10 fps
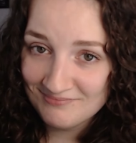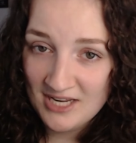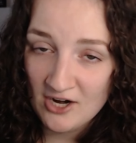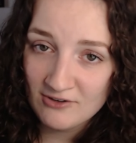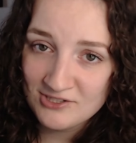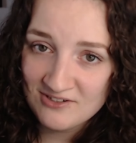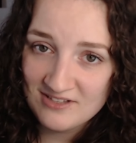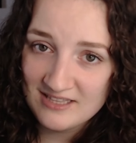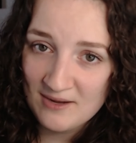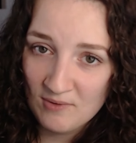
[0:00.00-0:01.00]
character
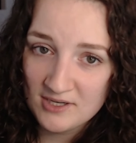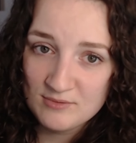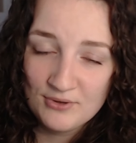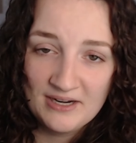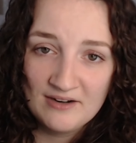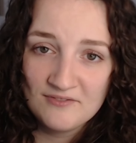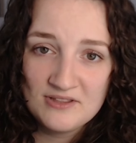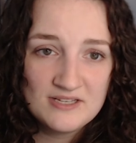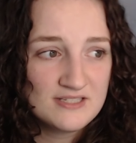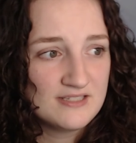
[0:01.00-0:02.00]
that they wanted to bring in for
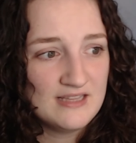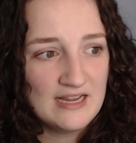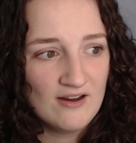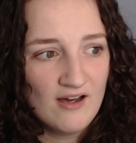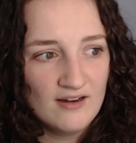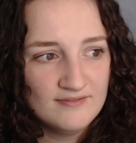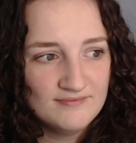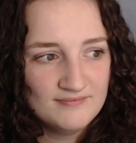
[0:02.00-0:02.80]
this, they got